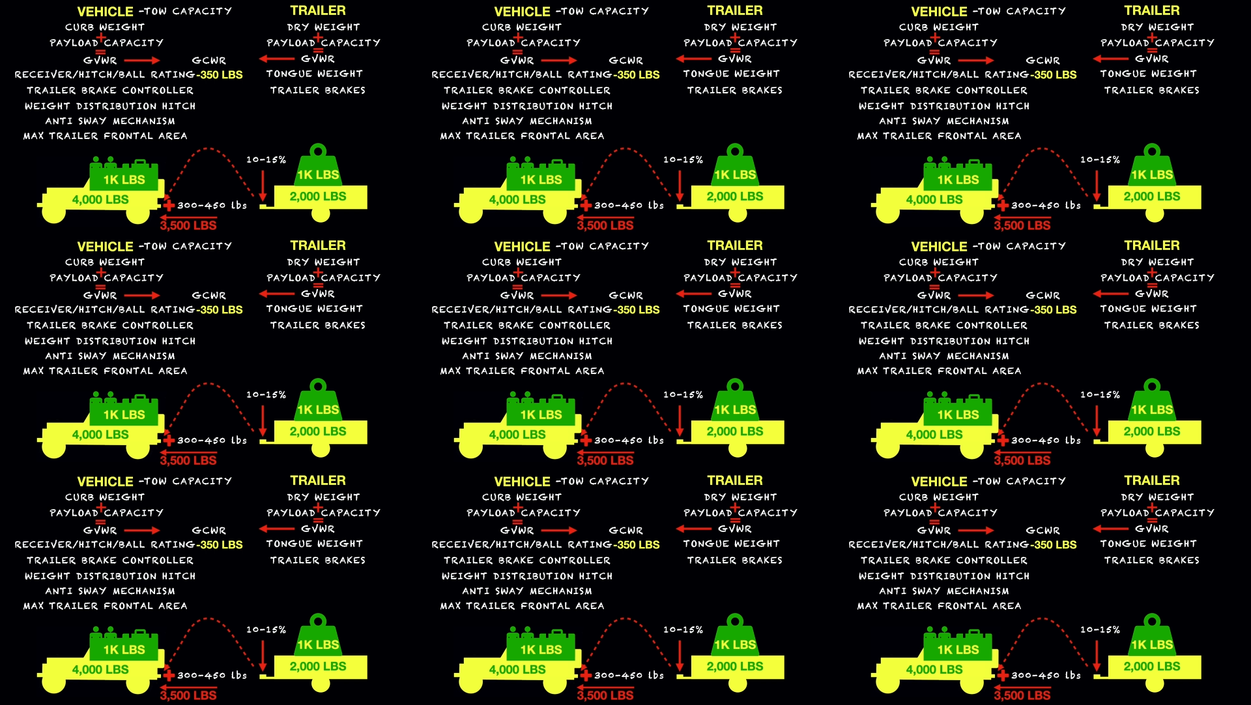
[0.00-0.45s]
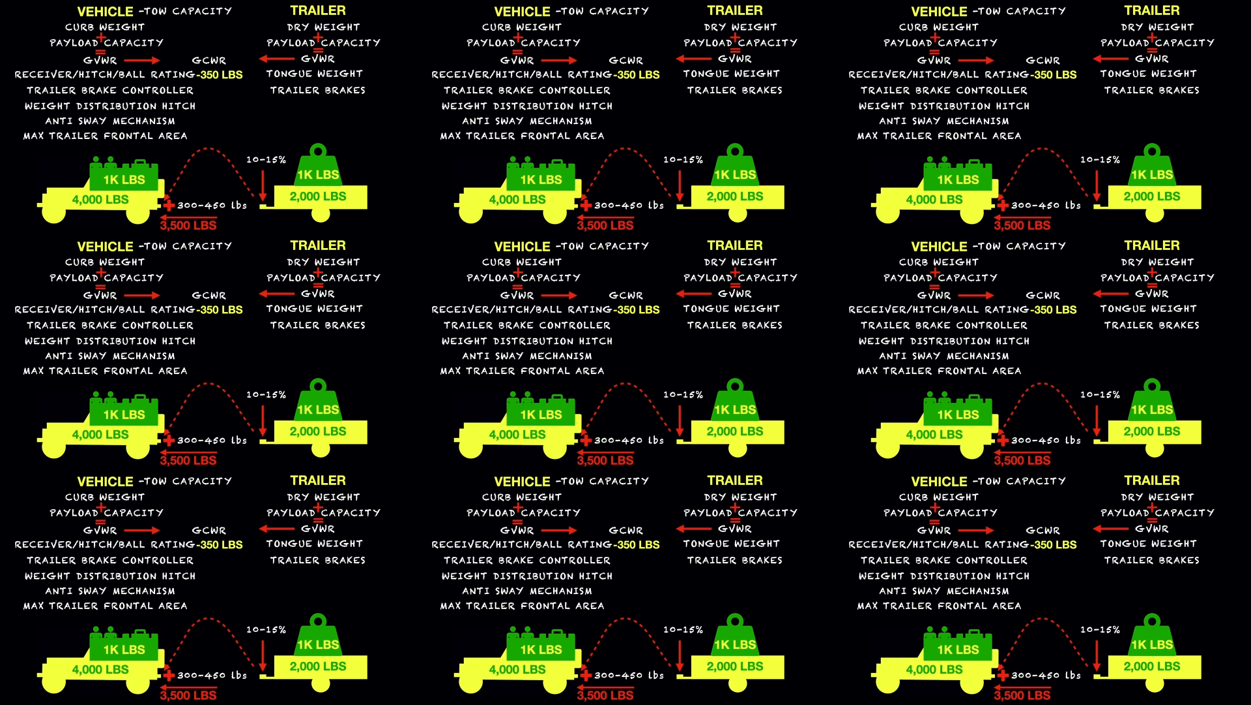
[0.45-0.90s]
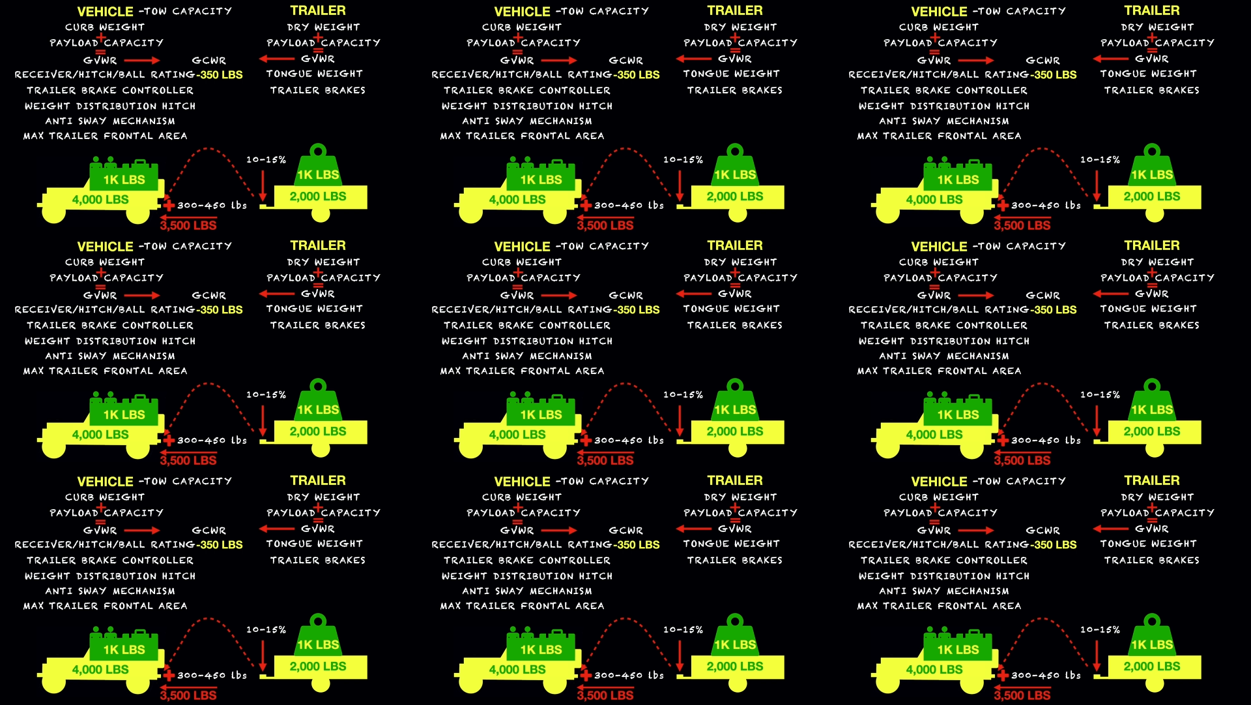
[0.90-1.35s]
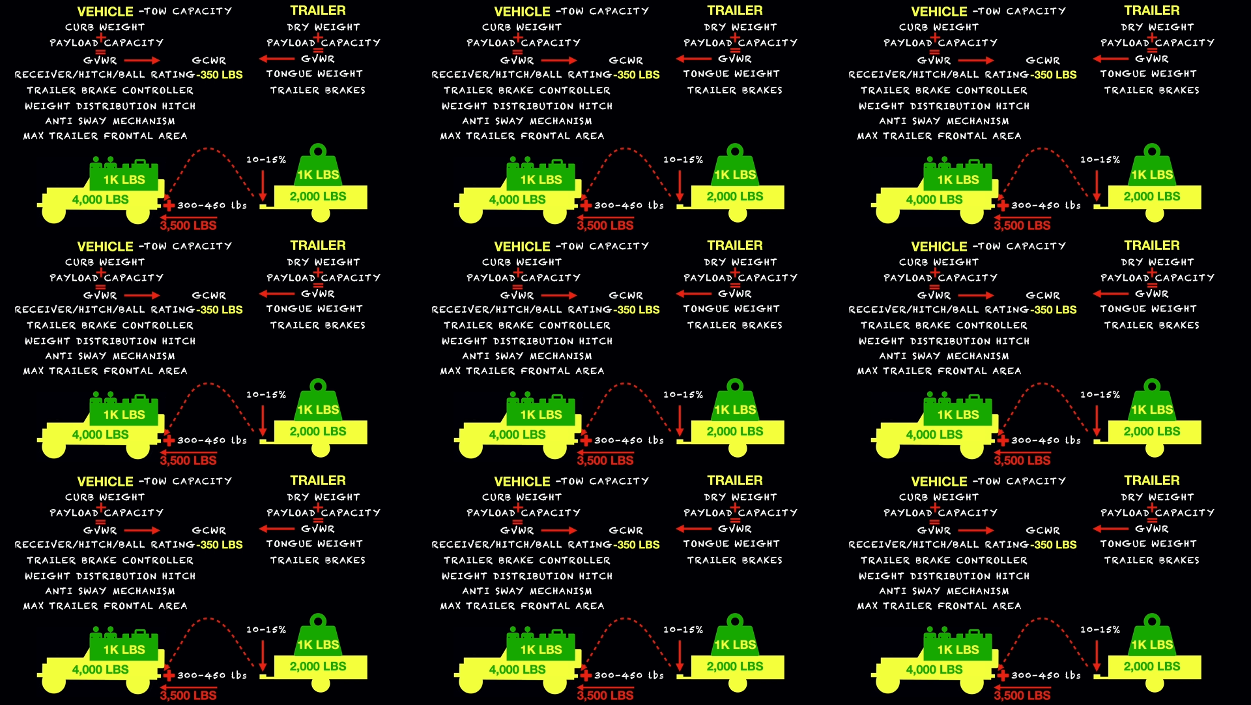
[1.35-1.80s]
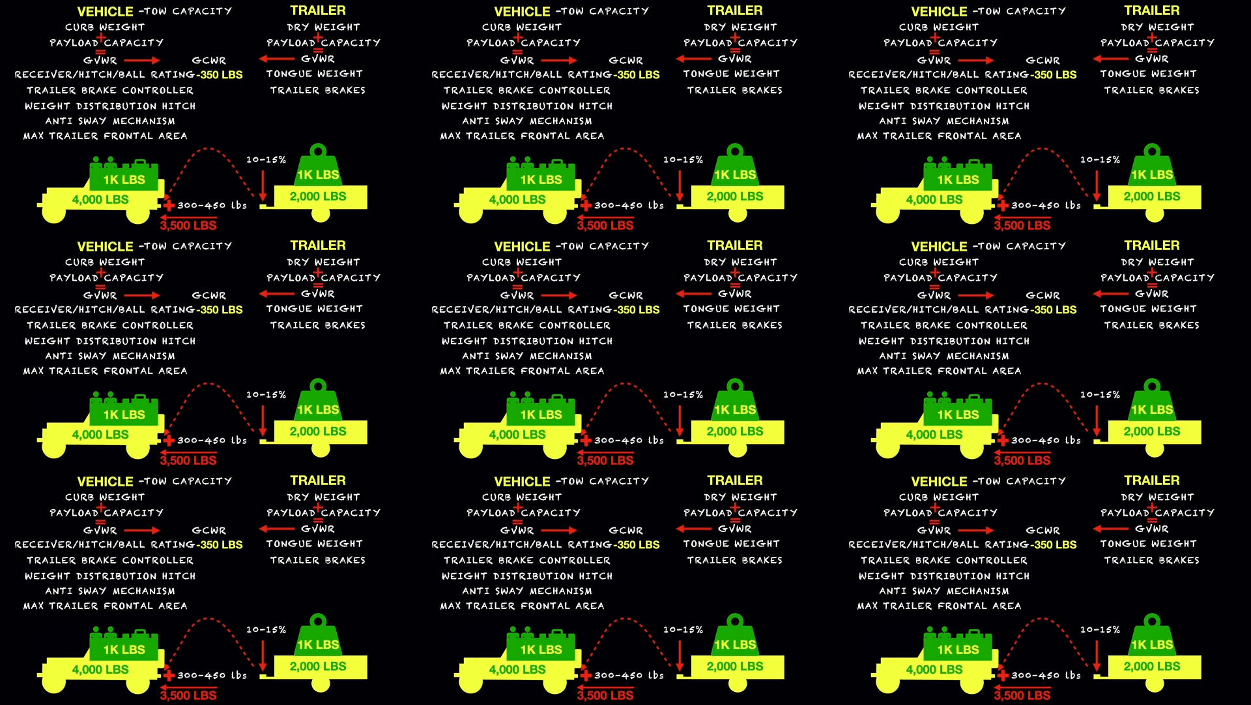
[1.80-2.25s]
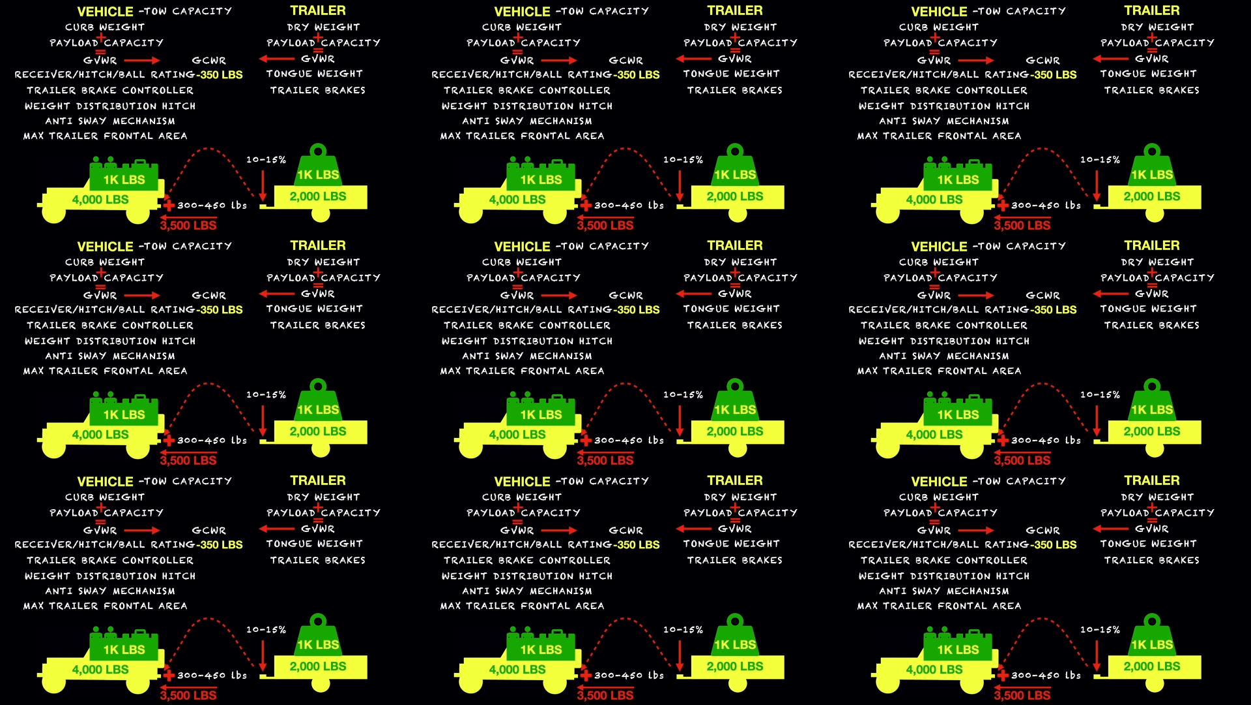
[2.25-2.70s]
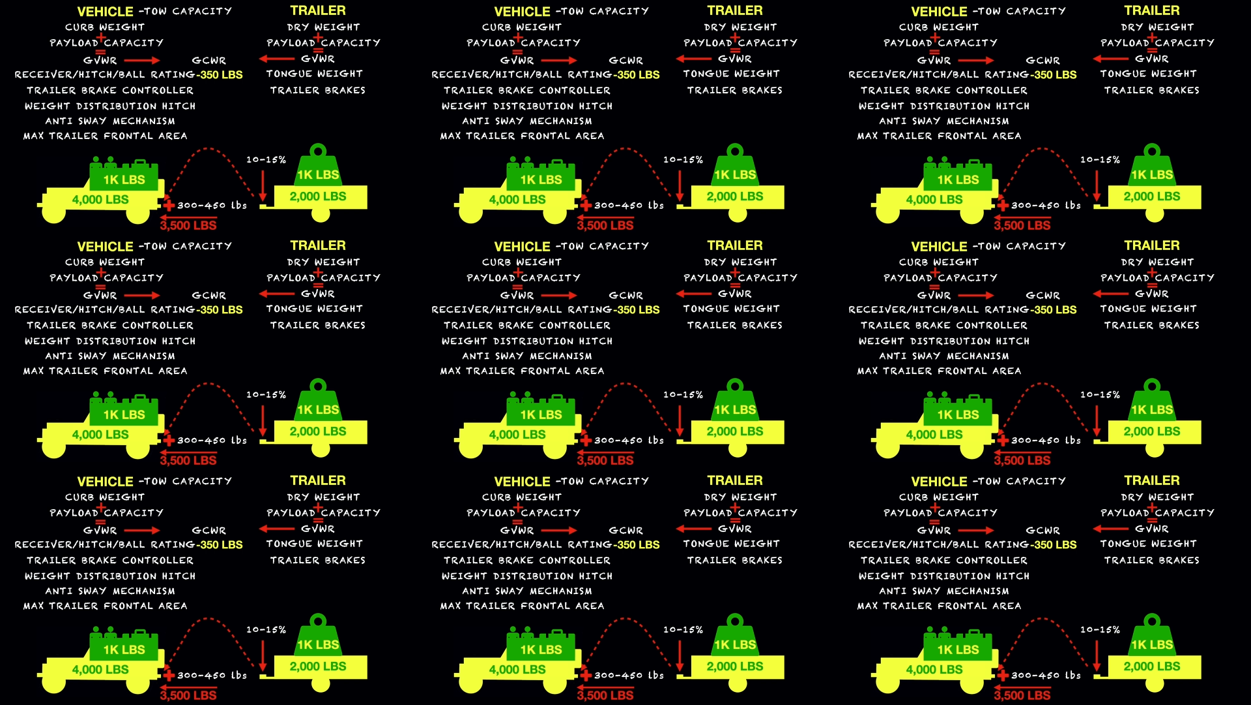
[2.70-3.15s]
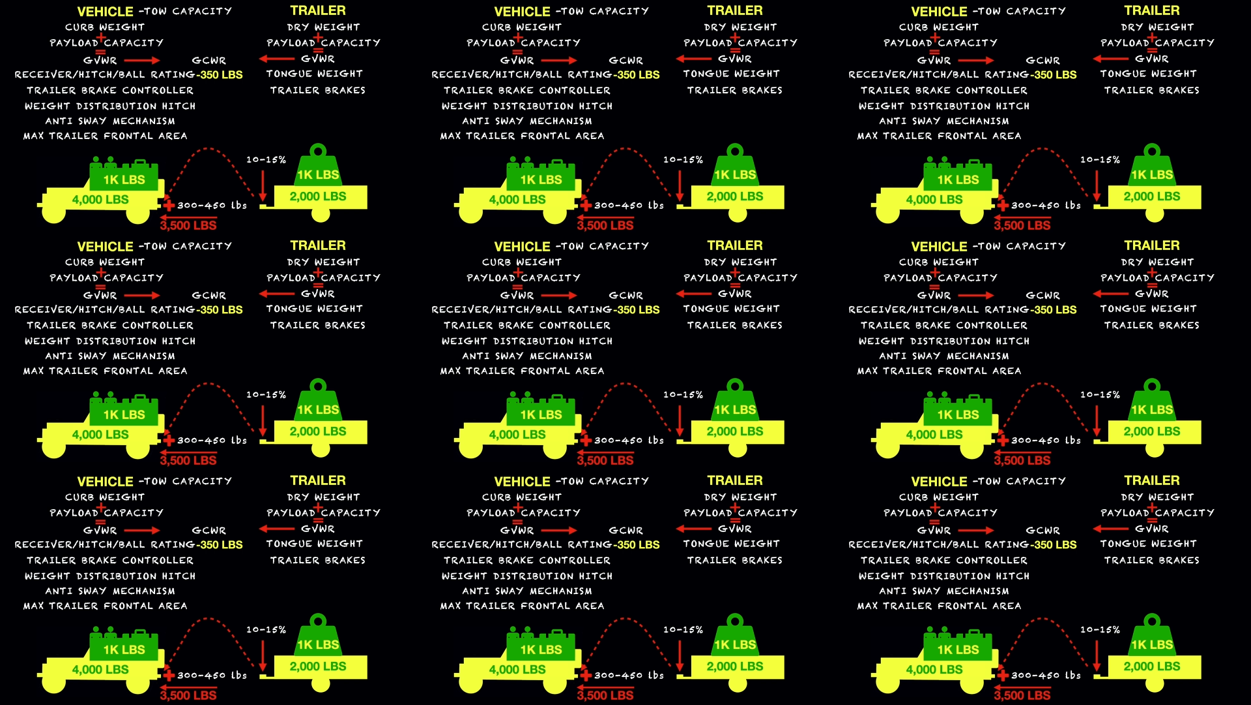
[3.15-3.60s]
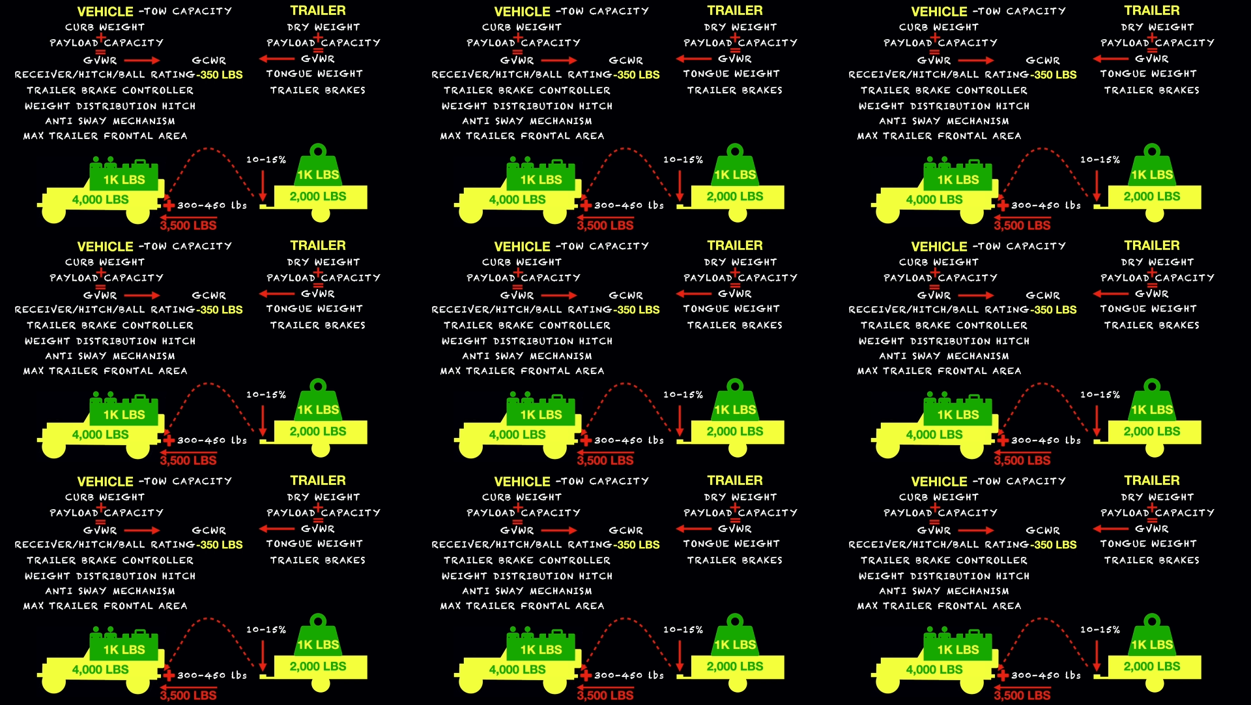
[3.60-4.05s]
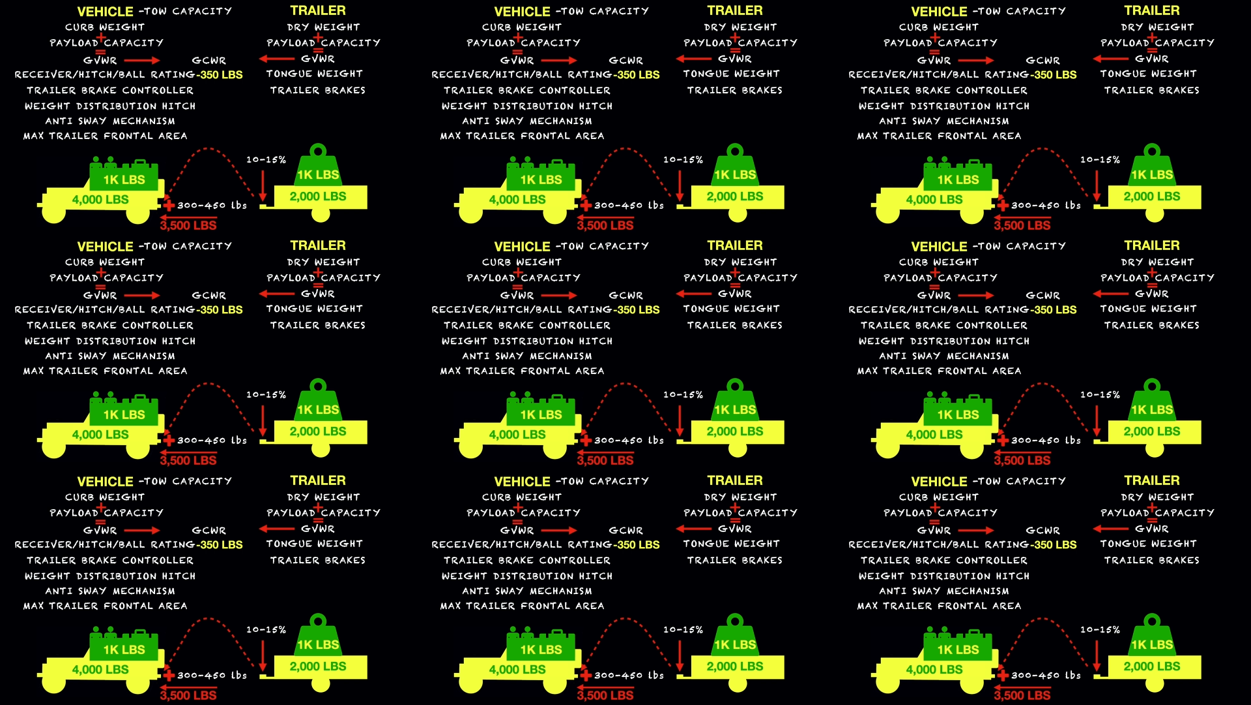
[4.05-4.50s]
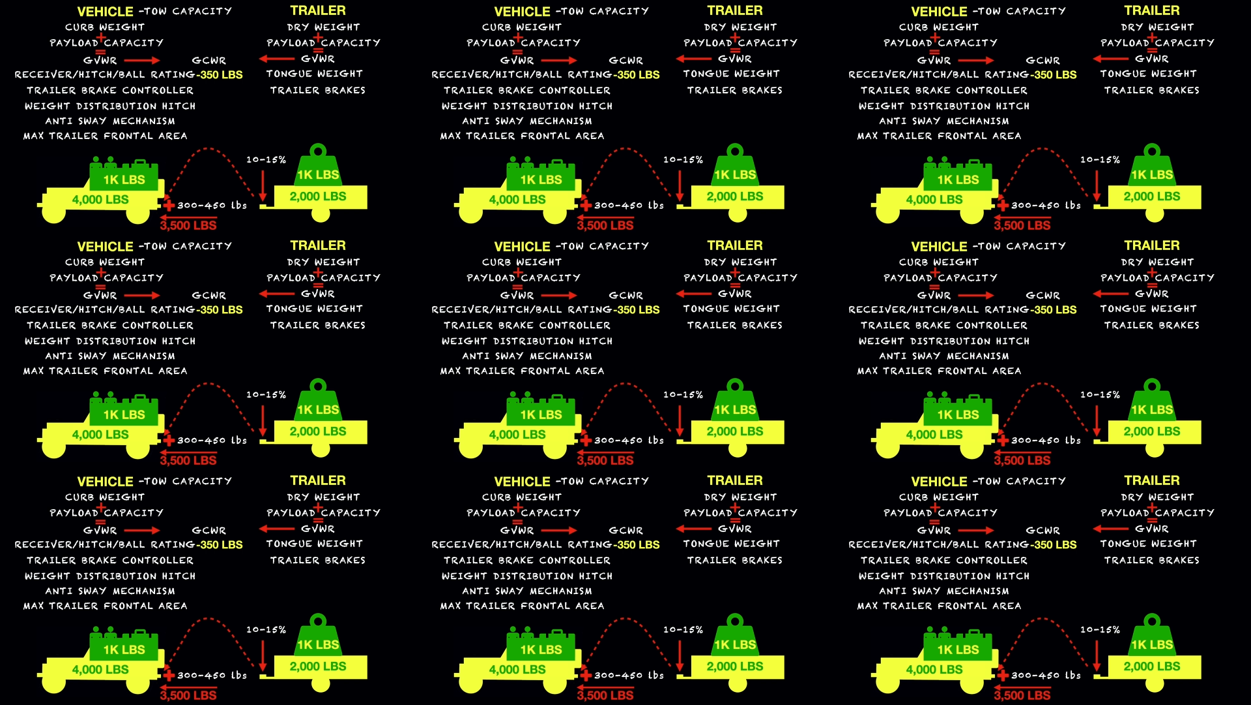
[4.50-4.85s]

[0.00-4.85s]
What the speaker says: Nobody's mouth can be seen.